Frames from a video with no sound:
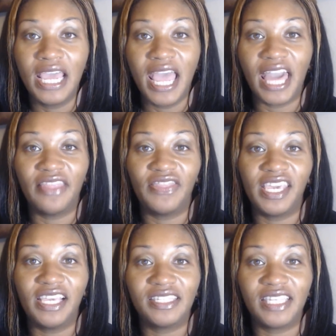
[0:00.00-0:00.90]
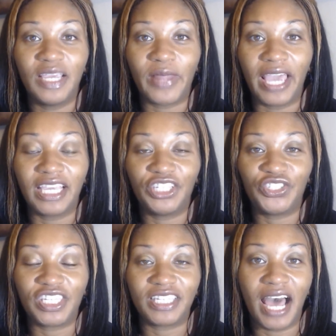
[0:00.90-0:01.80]
and things seem like it's
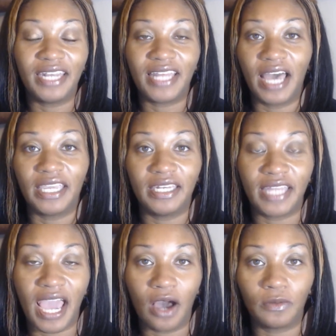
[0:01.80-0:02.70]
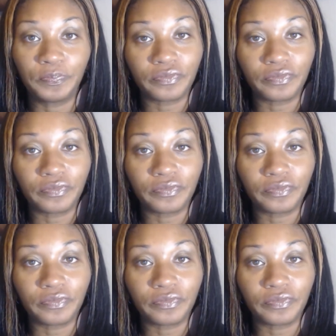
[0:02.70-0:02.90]
just not dying down.